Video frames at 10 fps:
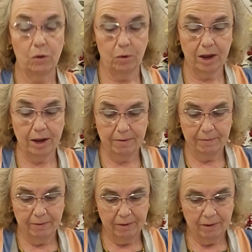Okay?
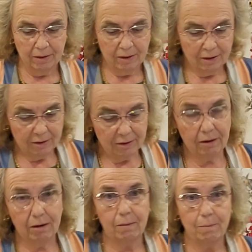
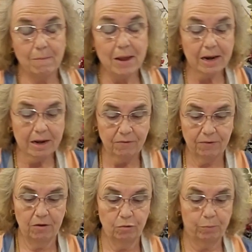There are many
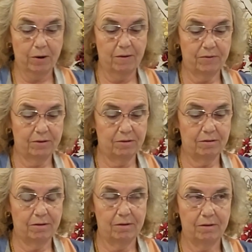false prophets